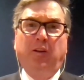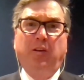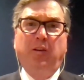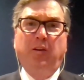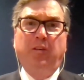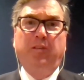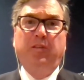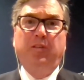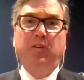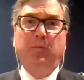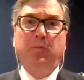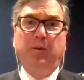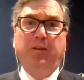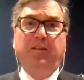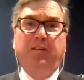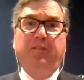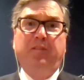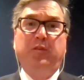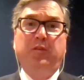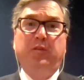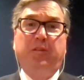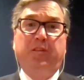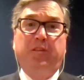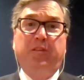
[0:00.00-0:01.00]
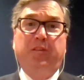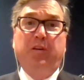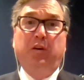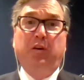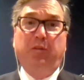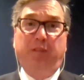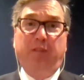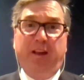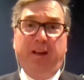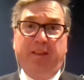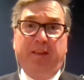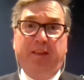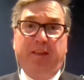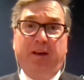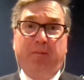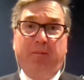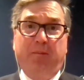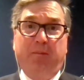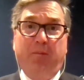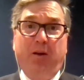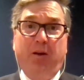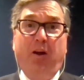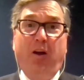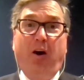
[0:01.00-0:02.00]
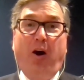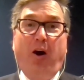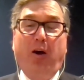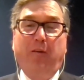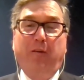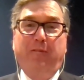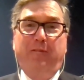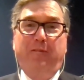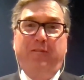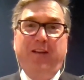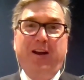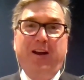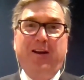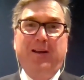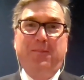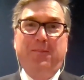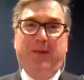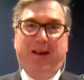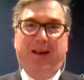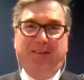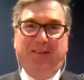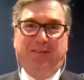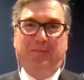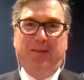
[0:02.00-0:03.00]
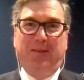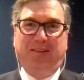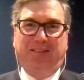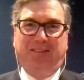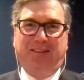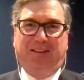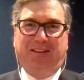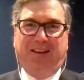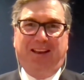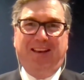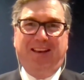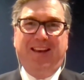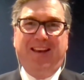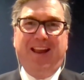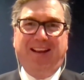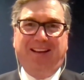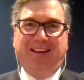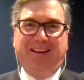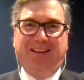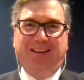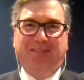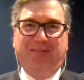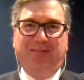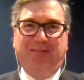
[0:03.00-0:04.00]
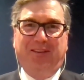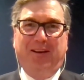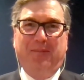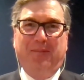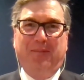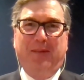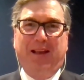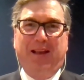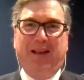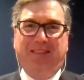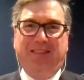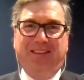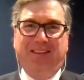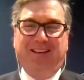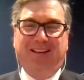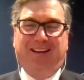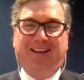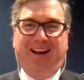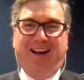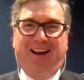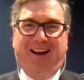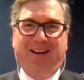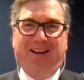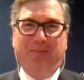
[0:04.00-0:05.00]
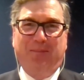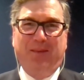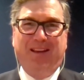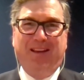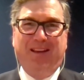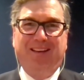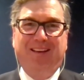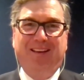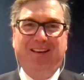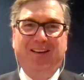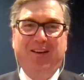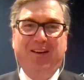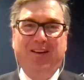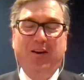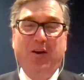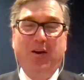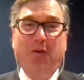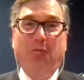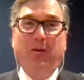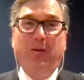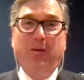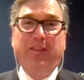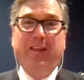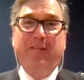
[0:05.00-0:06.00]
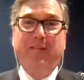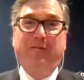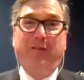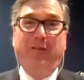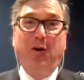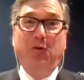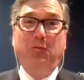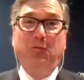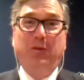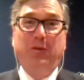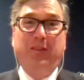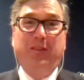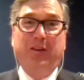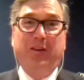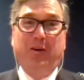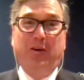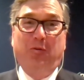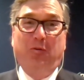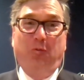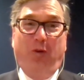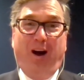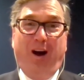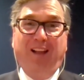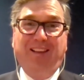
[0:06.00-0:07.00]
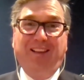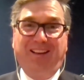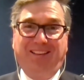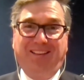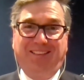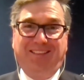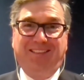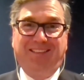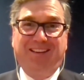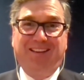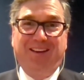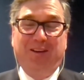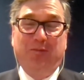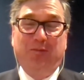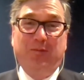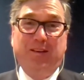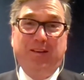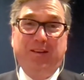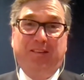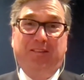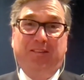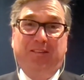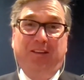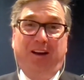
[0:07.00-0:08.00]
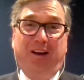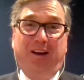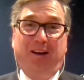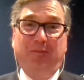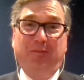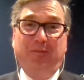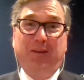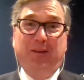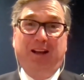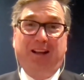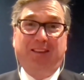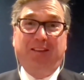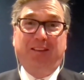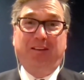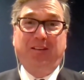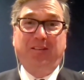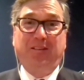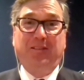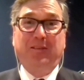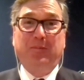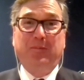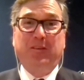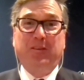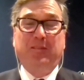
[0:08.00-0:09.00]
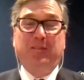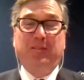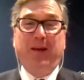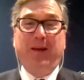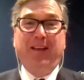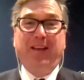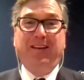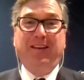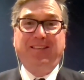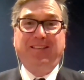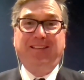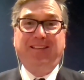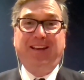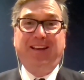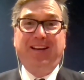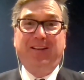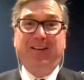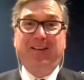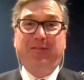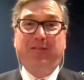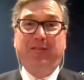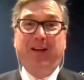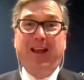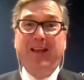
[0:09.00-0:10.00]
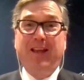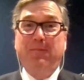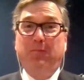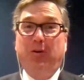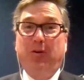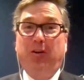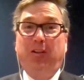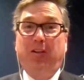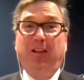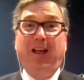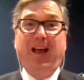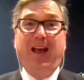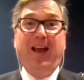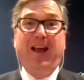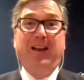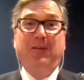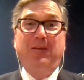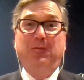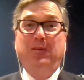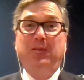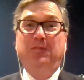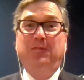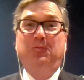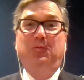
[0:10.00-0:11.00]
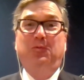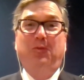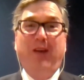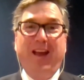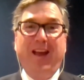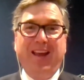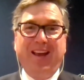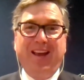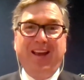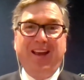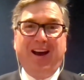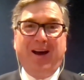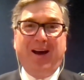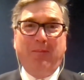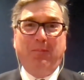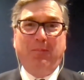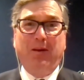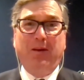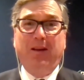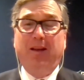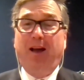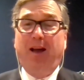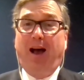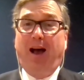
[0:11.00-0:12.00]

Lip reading: Consumers, if you survey them, are very pessimistic and negative about the economy. When they vote with their wallets, we got the consumer spending data for April, and it was way up.